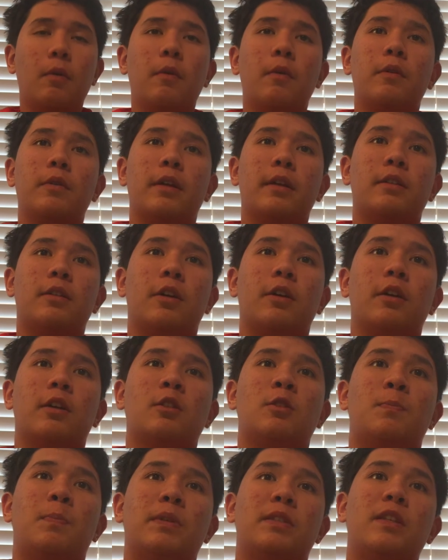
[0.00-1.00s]
Oh, they target
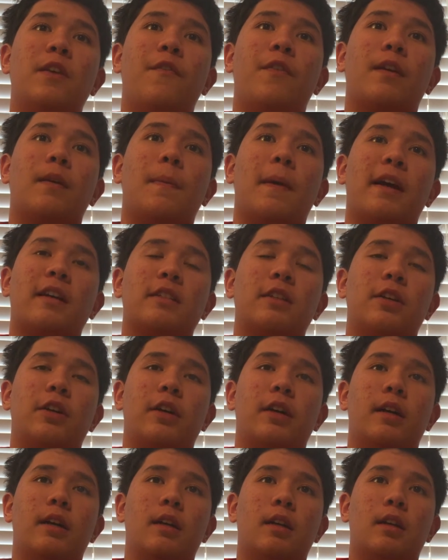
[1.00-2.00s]
a specific
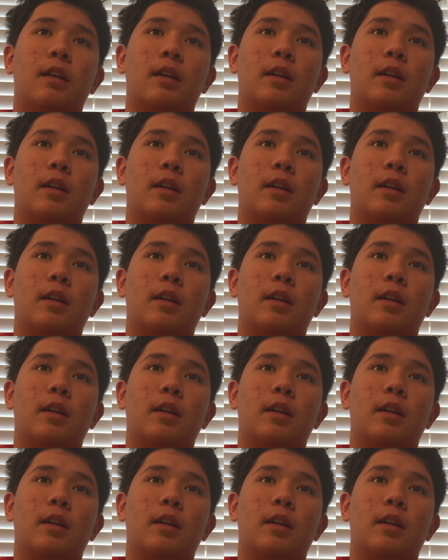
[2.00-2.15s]
bacteria.